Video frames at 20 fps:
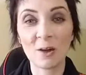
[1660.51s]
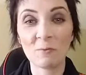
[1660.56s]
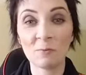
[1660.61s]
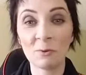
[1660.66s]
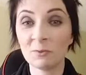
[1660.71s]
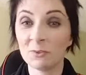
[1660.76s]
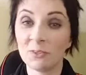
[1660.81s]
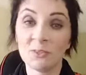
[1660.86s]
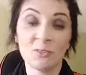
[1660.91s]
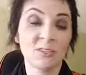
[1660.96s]

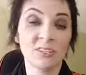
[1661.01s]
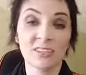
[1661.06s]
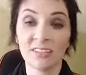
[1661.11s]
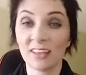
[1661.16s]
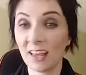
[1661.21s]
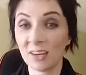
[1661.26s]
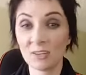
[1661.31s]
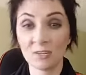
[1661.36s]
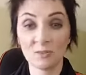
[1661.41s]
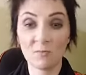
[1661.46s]
We will do this
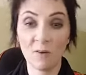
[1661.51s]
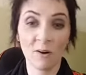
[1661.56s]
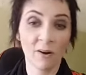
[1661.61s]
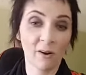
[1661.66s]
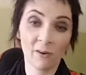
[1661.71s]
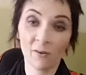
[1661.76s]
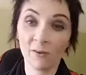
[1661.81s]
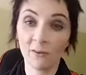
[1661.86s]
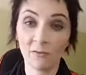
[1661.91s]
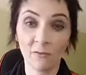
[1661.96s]
again
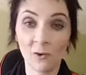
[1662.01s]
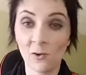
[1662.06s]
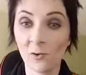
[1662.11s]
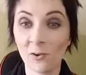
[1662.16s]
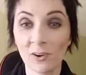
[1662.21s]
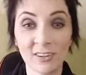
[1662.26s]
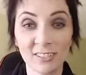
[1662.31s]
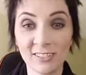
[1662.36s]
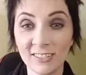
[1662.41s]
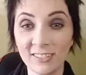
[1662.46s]
tomorrow, of
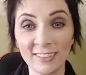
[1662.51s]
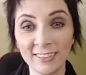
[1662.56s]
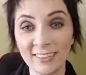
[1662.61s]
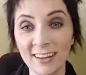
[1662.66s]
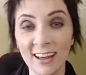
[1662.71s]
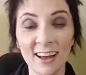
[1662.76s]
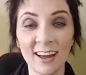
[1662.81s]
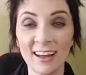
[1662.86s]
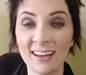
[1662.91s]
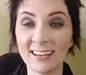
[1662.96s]
course.
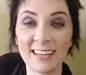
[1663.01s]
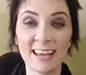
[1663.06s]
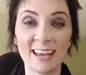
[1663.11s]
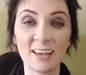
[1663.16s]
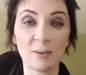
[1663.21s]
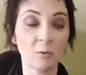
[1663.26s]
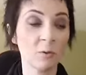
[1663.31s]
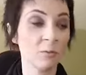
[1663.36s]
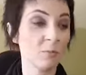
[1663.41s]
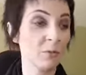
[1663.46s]

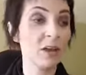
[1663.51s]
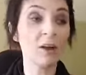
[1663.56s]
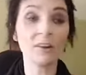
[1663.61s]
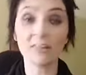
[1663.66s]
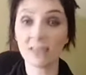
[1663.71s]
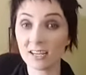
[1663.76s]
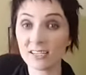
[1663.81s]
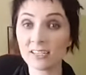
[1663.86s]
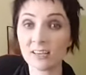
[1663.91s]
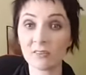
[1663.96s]
We'll be on
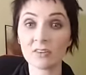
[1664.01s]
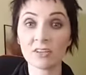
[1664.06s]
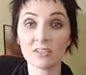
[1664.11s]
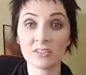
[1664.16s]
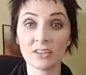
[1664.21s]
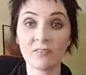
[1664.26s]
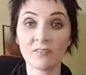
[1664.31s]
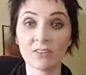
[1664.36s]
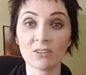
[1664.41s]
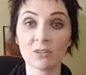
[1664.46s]
day
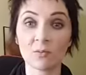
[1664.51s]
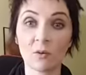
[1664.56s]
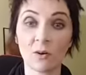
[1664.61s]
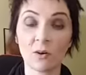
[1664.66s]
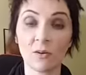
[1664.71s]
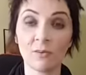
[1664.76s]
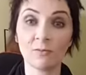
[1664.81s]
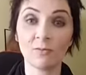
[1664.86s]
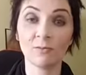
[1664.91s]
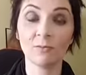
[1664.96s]
77
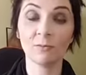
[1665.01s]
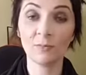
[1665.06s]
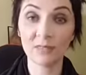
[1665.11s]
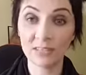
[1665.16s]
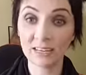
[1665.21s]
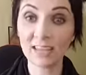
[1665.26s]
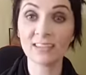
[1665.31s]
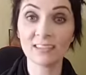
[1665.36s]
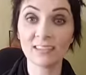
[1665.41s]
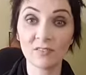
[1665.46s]
tomorrow. It'll be
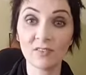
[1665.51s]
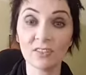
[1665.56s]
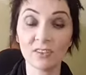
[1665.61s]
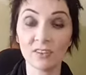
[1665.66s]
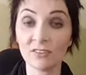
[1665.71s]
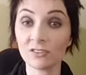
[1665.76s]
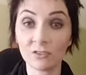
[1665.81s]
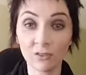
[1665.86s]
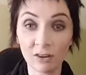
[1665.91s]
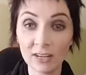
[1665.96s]
day
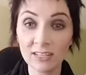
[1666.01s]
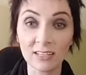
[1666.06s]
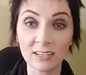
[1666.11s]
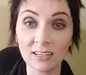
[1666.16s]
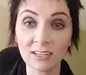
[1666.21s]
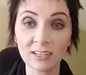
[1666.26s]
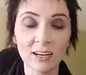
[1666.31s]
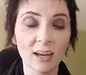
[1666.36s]
77. It's crazy.